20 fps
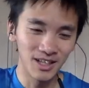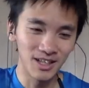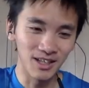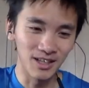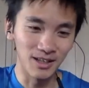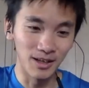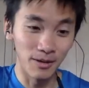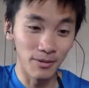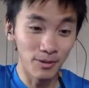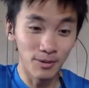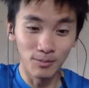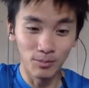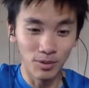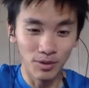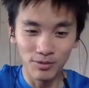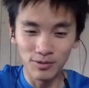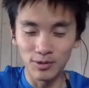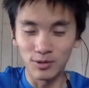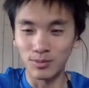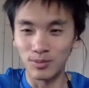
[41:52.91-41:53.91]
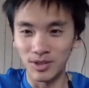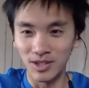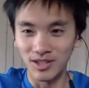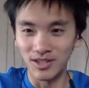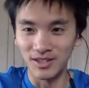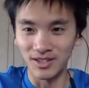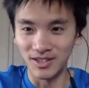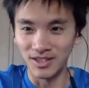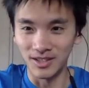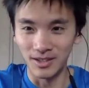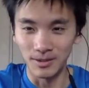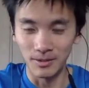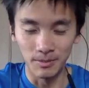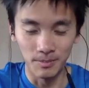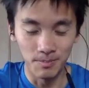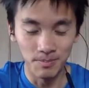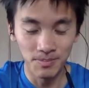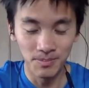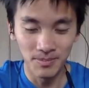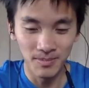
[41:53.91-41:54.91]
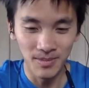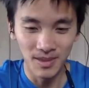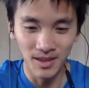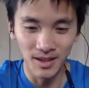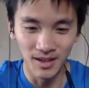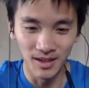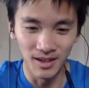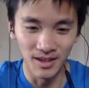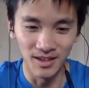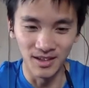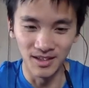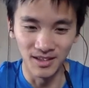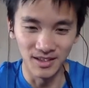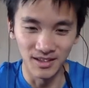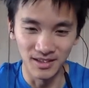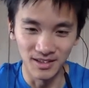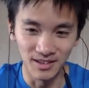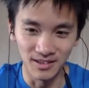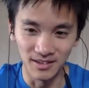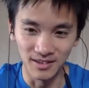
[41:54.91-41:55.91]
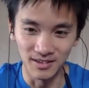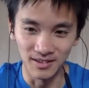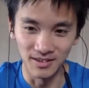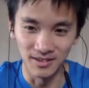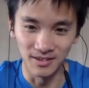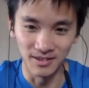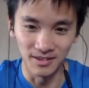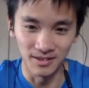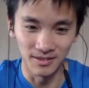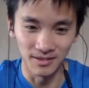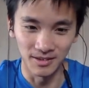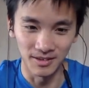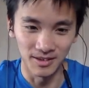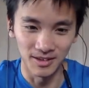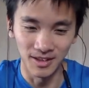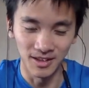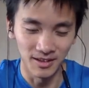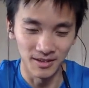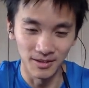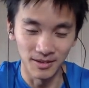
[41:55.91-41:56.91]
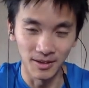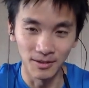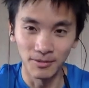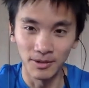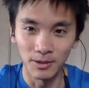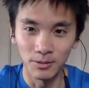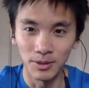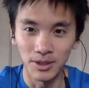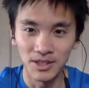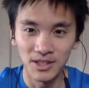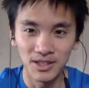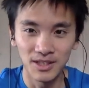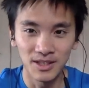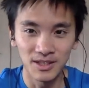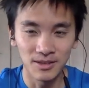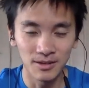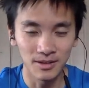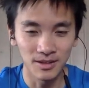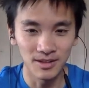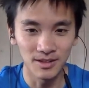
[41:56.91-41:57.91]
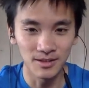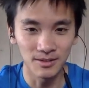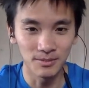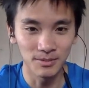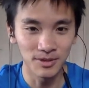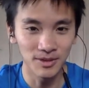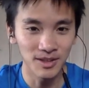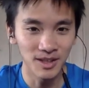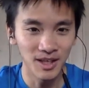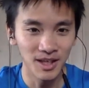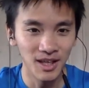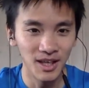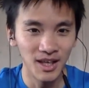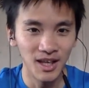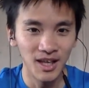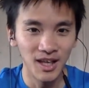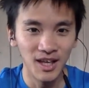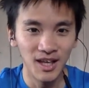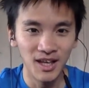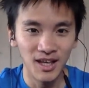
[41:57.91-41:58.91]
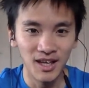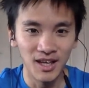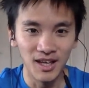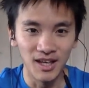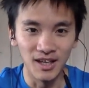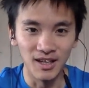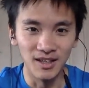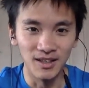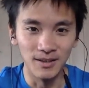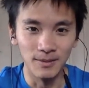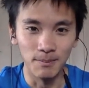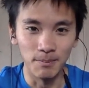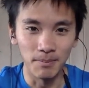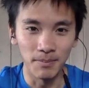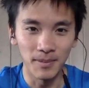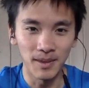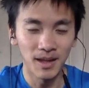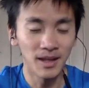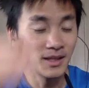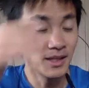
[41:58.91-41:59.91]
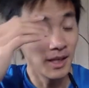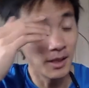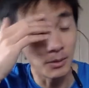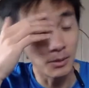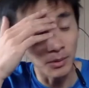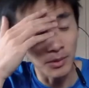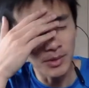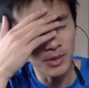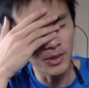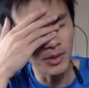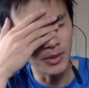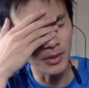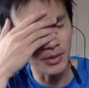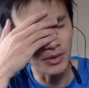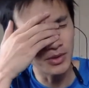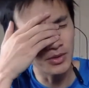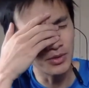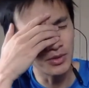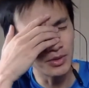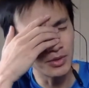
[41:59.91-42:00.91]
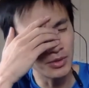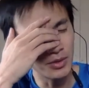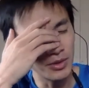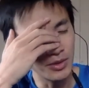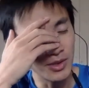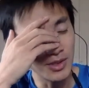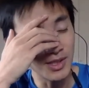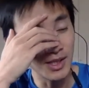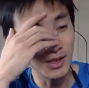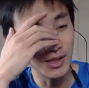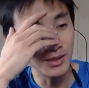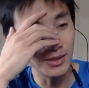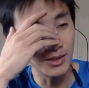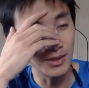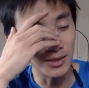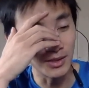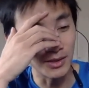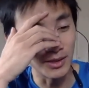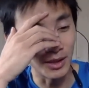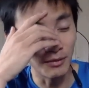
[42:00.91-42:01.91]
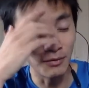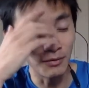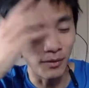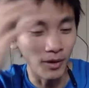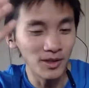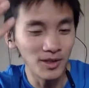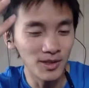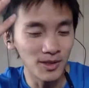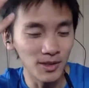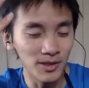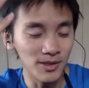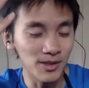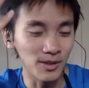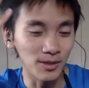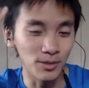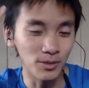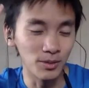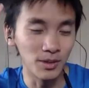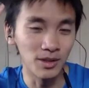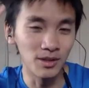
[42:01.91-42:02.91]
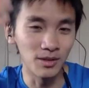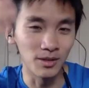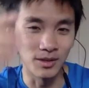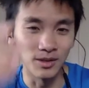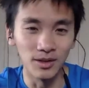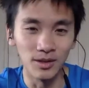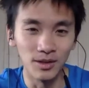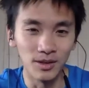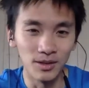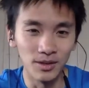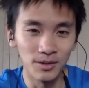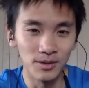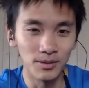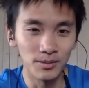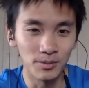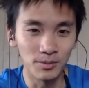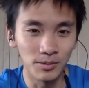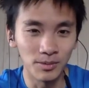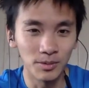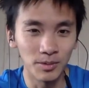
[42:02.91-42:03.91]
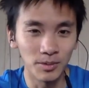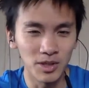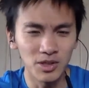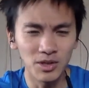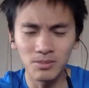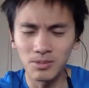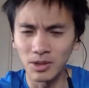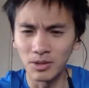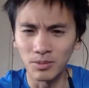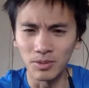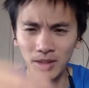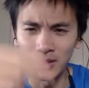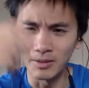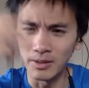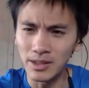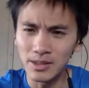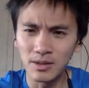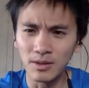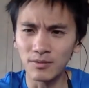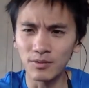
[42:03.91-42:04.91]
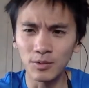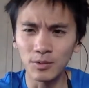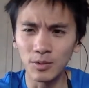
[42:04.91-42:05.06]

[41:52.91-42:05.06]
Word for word: And I think both should be uh, uh, yeah evaluated at, at some point. Um, and yeah, so to, to understand the, if auditors are doing uh, the, the right job, like we ask a few